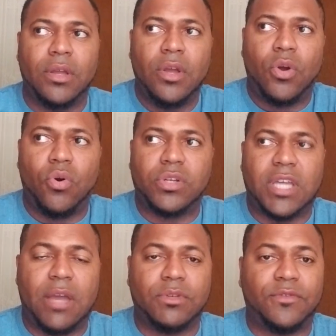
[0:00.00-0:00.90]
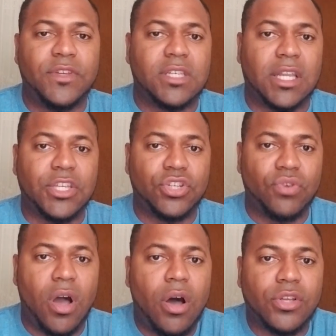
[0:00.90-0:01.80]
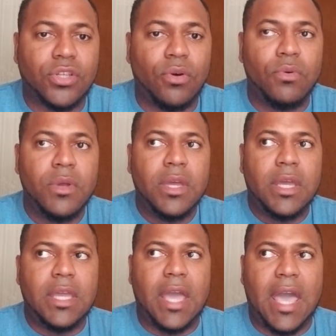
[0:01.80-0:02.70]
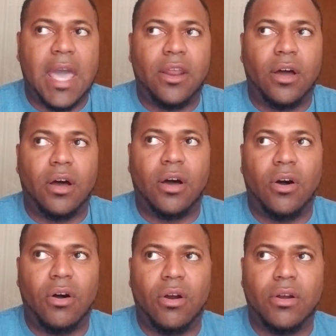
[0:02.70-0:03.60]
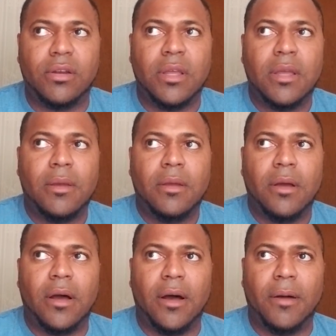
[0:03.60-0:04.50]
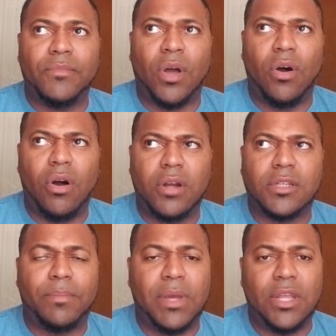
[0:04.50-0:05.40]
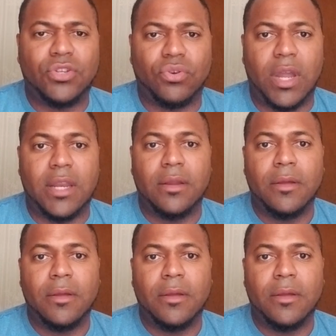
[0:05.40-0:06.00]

Corte was physically strong, so he had a hard to penetrate